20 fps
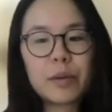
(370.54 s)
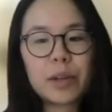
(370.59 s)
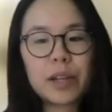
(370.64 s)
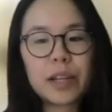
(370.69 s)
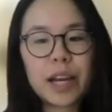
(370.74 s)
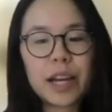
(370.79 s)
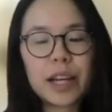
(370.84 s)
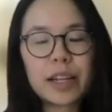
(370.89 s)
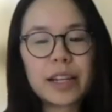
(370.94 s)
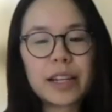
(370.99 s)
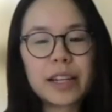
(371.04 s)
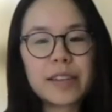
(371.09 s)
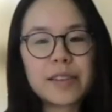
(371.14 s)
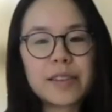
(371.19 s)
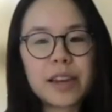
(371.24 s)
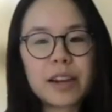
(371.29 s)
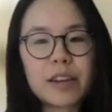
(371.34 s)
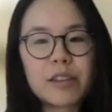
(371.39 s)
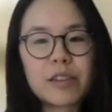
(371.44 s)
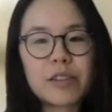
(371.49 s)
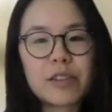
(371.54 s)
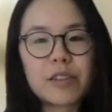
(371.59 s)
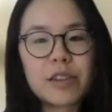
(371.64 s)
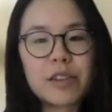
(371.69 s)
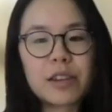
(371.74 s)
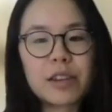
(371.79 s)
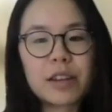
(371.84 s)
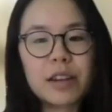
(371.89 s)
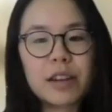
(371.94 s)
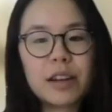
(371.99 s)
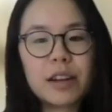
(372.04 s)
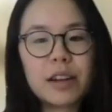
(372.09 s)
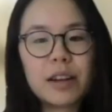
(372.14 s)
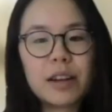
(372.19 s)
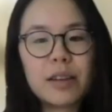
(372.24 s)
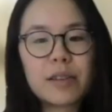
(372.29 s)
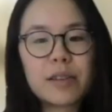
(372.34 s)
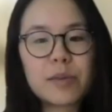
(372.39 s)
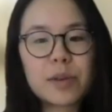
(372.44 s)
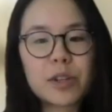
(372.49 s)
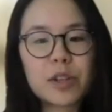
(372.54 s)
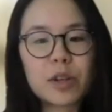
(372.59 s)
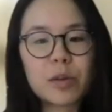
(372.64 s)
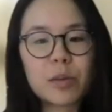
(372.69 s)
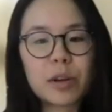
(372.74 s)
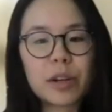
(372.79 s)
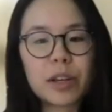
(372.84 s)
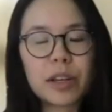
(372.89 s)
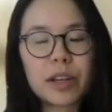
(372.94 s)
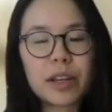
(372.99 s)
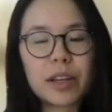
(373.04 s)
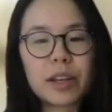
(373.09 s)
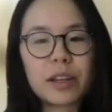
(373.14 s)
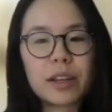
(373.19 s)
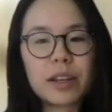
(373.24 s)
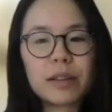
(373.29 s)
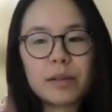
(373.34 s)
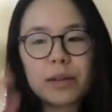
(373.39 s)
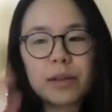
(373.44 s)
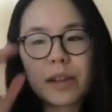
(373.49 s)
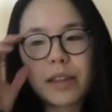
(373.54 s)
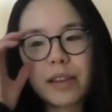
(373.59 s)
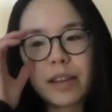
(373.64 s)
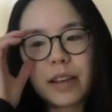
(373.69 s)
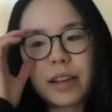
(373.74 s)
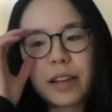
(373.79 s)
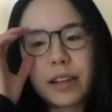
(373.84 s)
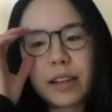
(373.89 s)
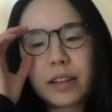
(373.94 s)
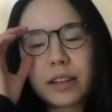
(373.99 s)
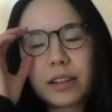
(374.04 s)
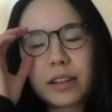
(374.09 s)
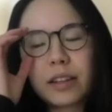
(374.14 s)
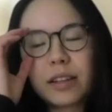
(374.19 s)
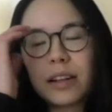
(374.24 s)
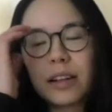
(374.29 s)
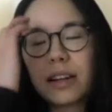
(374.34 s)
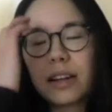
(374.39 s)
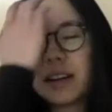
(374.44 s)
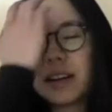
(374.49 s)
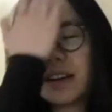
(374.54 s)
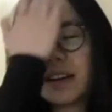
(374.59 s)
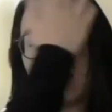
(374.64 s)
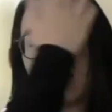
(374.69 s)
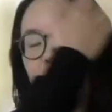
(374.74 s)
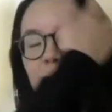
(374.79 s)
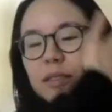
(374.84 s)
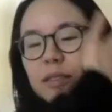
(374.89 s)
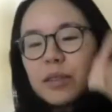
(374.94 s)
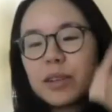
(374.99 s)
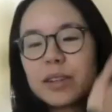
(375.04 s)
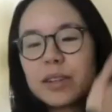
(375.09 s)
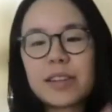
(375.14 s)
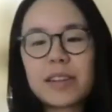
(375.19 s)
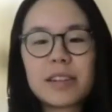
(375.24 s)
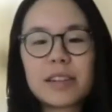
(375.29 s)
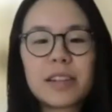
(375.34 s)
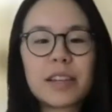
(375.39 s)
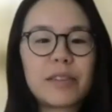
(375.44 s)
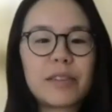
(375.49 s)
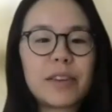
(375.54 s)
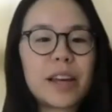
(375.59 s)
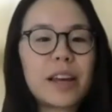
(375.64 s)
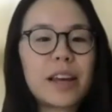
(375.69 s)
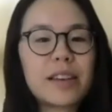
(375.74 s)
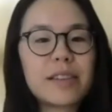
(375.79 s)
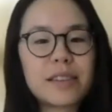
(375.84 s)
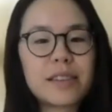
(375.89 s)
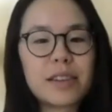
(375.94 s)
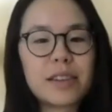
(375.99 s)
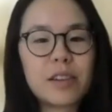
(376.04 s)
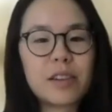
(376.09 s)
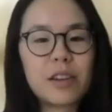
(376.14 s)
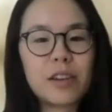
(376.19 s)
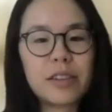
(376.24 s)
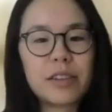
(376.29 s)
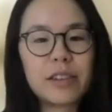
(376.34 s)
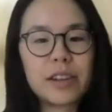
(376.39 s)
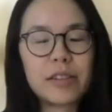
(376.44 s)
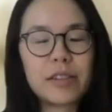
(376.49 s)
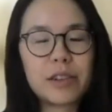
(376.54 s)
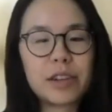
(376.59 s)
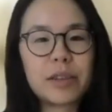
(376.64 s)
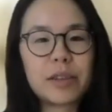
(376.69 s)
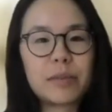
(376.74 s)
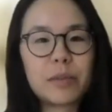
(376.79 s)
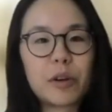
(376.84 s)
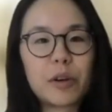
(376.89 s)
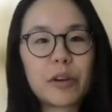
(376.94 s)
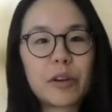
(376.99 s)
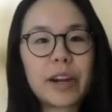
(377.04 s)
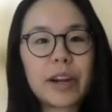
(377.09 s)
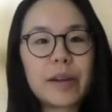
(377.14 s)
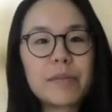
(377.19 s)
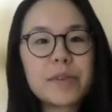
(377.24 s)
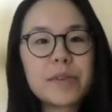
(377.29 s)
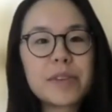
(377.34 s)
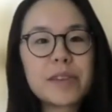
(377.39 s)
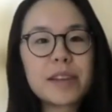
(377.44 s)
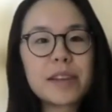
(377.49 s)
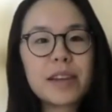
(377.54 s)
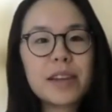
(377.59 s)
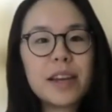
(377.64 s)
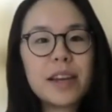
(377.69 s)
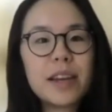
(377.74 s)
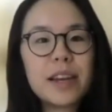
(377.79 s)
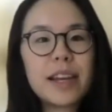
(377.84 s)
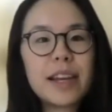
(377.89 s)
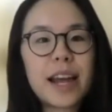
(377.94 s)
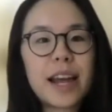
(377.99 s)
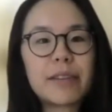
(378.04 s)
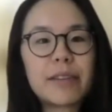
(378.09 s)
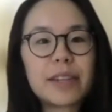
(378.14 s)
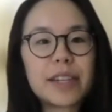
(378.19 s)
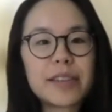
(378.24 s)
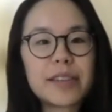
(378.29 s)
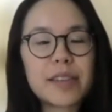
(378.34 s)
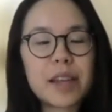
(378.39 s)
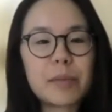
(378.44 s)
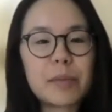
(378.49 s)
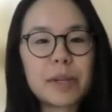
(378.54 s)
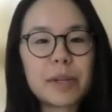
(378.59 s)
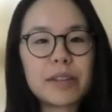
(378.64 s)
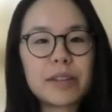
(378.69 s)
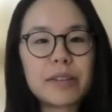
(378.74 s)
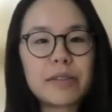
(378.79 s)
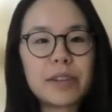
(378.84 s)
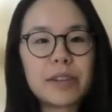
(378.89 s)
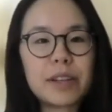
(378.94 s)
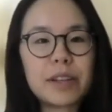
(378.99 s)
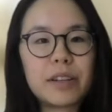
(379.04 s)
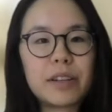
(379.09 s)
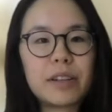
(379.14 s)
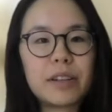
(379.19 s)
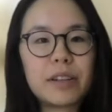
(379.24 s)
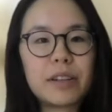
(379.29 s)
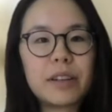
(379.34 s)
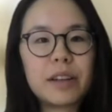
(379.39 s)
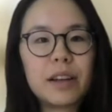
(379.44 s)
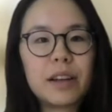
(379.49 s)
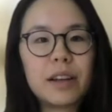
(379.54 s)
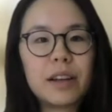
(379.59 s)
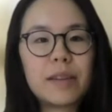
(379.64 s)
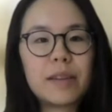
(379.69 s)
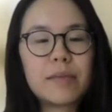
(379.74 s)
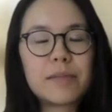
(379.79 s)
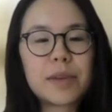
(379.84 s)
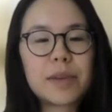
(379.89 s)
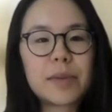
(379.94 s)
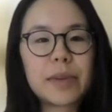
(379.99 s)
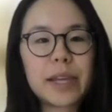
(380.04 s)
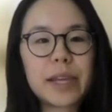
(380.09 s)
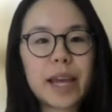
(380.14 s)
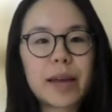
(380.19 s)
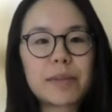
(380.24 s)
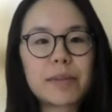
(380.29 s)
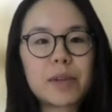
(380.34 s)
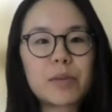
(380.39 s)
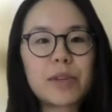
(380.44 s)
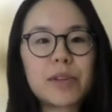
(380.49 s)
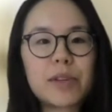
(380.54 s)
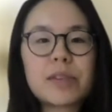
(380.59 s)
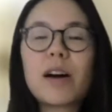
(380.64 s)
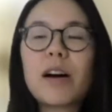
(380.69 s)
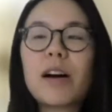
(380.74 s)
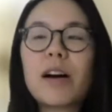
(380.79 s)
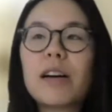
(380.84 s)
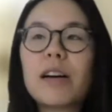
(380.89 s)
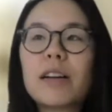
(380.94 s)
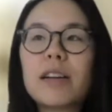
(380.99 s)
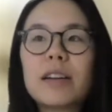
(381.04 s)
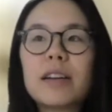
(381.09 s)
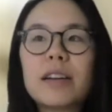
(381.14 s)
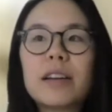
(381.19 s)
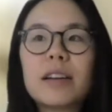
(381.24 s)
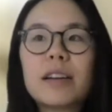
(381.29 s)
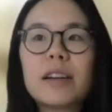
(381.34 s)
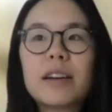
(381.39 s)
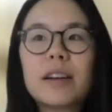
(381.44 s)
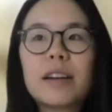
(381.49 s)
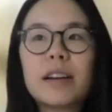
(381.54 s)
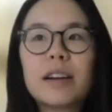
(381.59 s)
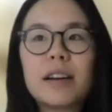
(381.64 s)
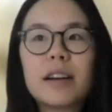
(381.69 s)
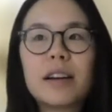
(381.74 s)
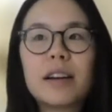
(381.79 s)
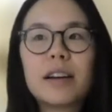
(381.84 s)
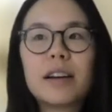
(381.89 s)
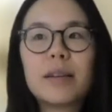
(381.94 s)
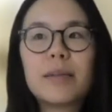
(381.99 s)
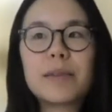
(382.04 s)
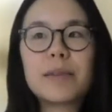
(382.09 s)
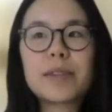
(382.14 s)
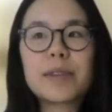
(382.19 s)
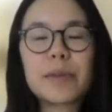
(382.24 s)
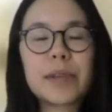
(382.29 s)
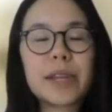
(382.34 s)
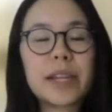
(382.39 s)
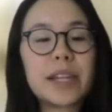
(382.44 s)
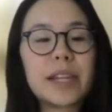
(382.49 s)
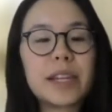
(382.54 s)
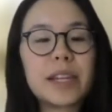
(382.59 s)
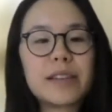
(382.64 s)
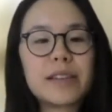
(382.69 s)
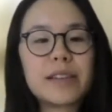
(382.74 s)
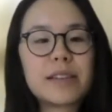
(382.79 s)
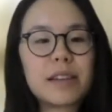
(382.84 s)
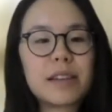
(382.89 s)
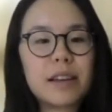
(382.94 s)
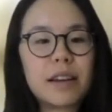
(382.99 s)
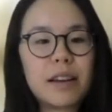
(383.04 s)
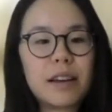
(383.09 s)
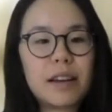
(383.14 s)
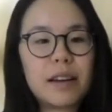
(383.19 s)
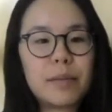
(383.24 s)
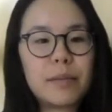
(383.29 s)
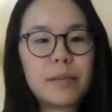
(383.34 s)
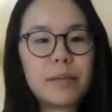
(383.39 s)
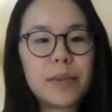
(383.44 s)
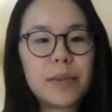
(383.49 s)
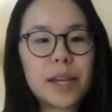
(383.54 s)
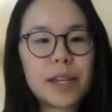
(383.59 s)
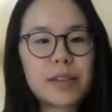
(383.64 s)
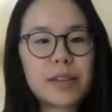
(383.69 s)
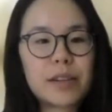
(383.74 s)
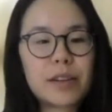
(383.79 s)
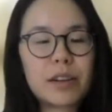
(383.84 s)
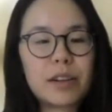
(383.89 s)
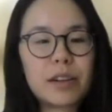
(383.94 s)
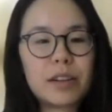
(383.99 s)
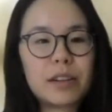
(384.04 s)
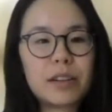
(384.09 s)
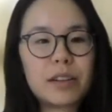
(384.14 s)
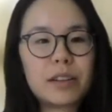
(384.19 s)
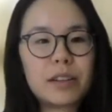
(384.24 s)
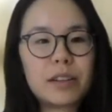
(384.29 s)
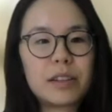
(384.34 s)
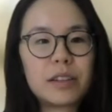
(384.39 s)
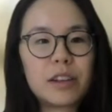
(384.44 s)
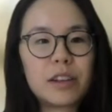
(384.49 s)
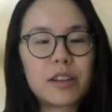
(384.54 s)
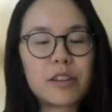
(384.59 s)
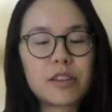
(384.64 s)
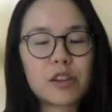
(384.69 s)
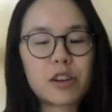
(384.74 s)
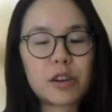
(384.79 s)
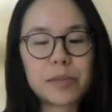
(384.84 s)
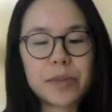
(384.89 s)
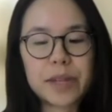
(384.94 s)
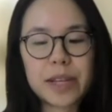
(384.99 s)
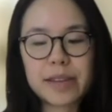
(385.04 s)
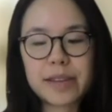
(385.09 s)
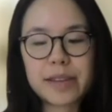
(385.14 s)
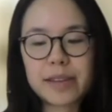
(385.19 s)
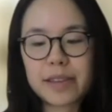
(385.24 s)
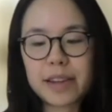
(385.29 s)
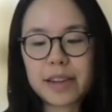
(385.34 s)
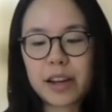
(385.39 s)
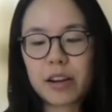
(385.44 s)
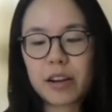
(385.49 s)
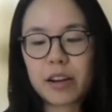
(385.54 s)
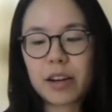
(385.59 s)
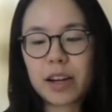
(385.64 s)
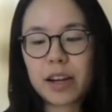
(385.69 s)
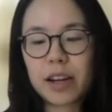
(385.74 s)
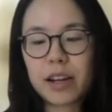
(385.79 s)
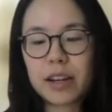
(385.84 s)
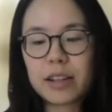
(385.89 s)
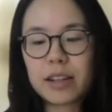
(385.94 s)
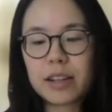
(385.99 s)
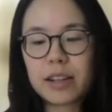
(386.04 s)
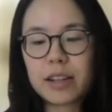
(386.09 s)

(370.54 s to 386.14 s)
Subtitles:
got an insider's look, especially working with like what is it, TFS and all of the different programs, and having to step in to fill some of the gaps that we saw, and some of the needs, based on the circumstances there. And